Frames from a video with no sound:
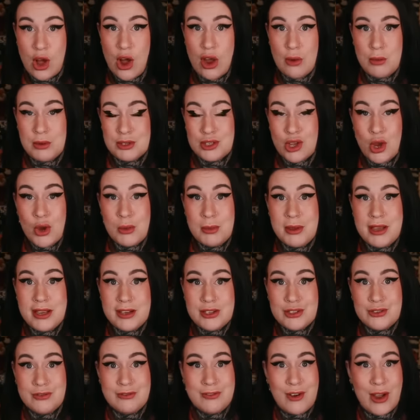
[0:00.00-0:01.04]
I was hoping
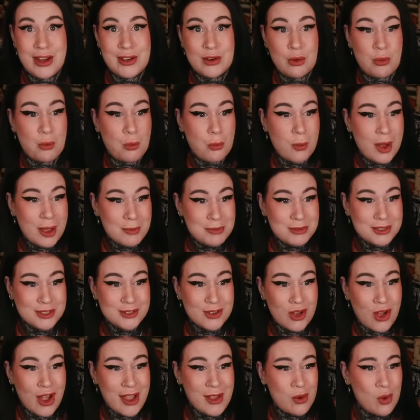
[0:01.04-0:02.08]
to find a
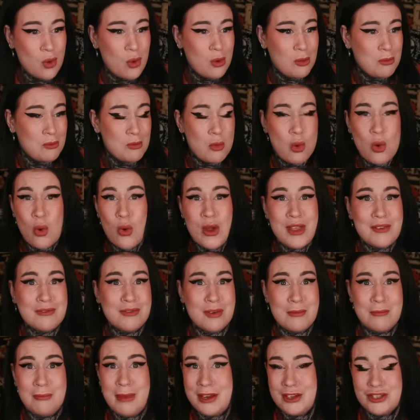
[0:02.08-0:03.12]
website or more
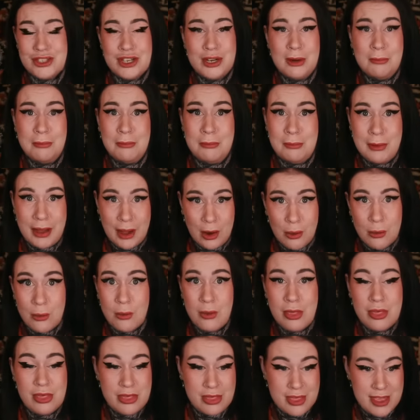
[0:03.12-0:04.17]
information about
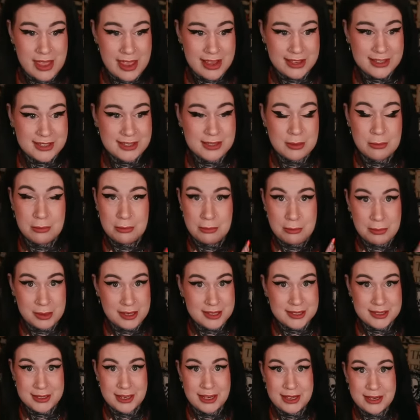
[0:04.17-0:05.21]
this
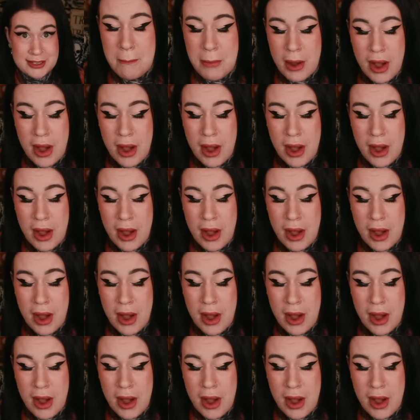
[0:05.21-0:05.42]
business,